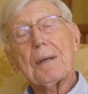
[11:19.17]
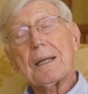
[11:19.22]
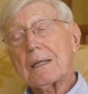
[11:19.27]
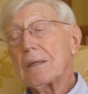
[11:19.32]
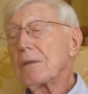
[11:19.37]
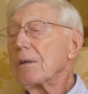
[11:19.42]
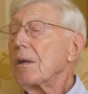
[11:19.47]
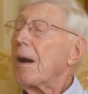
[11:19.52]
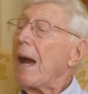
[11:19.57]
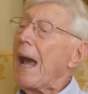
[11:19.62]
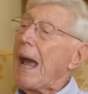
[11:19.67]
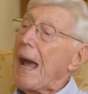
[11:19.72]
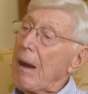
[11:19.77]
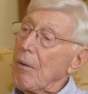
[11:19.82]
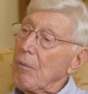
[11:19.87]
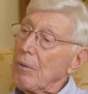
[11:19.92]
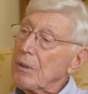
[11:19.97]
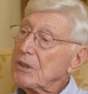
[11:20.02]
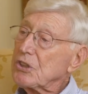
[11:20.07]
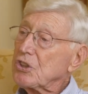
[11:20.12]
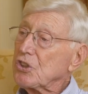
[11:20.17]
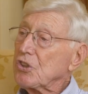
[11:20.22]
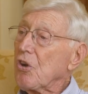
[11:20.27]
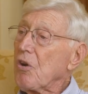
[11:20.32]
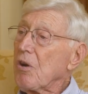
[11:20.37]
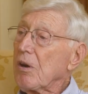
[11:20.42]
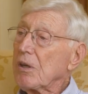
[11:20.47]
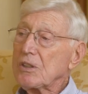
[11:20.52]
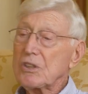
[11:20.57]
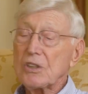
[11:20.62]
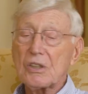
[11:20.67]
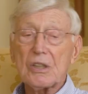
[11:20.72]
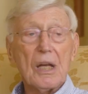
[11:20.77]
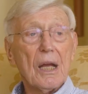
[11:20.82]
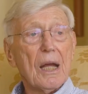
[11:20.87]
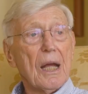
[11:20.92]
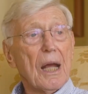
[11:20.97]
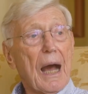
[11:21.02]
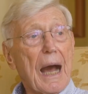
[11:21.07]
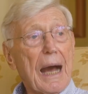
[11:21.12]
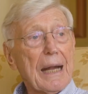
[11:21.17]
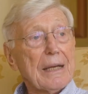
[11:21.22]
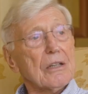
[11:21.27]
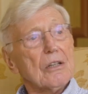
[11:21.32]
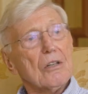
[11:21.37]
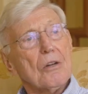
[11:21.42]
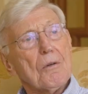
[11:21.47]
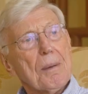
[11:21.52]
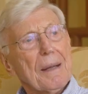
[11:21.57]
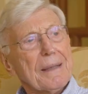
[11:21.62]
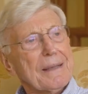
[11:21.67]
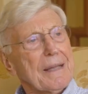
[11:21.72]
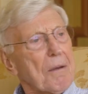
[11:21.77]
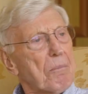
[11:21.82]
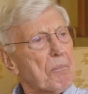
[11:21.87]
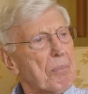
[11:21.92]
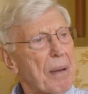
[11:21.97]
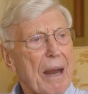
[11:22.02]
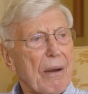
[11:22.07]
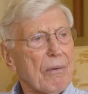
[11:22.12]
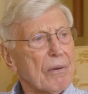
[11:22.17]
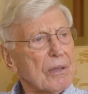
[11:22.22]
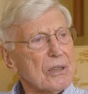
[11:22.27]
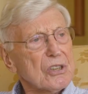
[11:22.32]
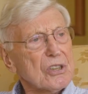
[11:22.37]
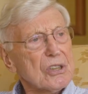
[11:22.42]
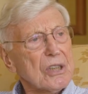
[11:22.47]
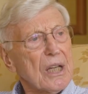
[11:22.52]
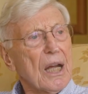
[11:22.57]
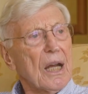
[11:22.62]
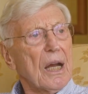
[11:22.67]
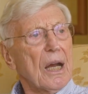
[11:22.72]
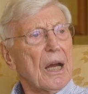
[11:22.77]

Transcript: I don't know how it starts. I don't know about their parents.